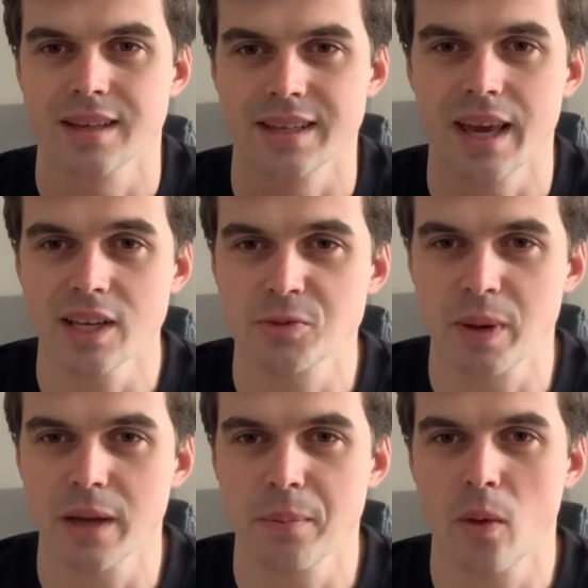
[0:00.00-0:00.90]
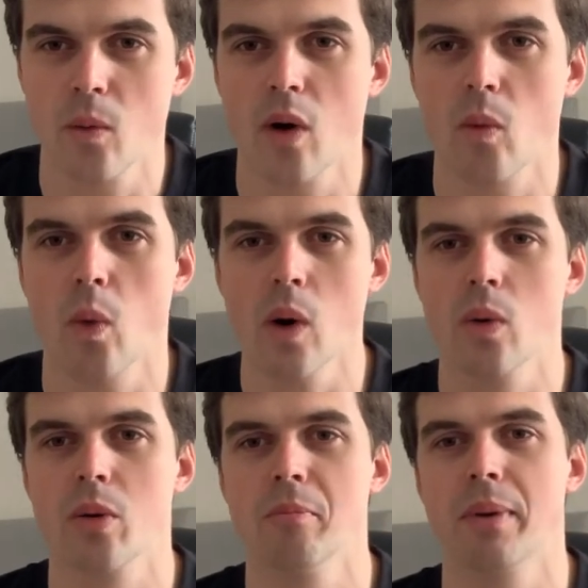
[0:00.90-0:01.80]
Yes, people,
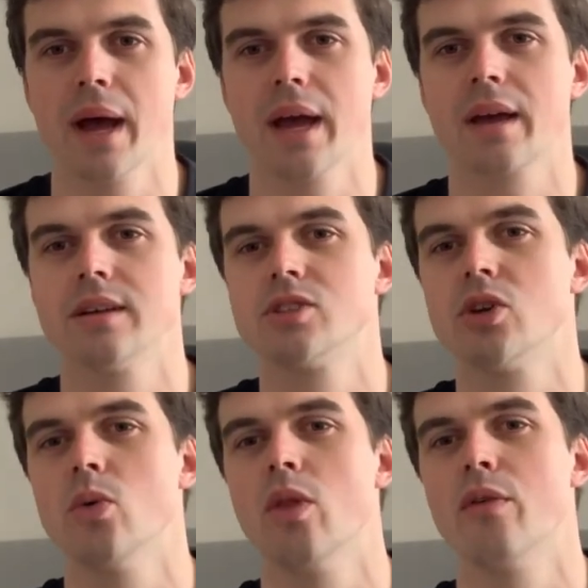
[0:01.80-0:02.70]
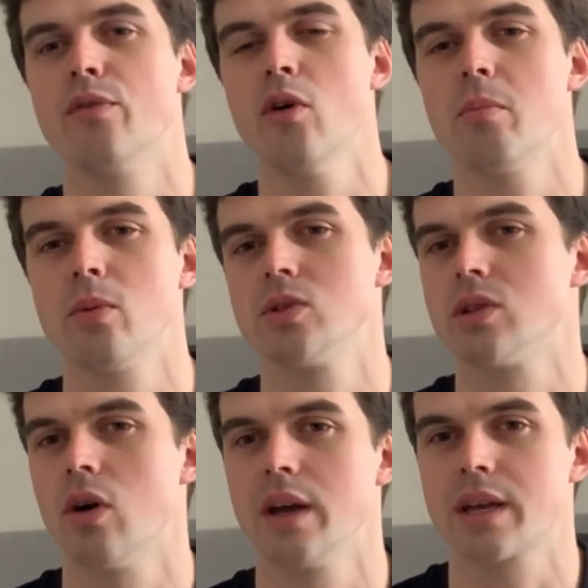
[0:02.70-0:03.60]
welcome back to the Football
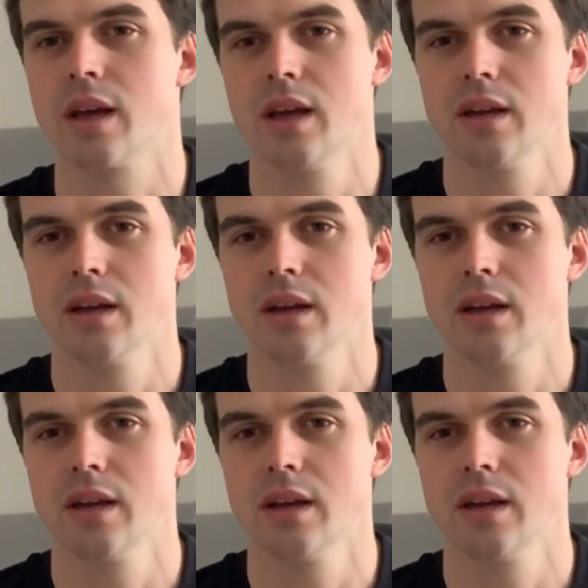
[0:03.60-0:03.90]
Psych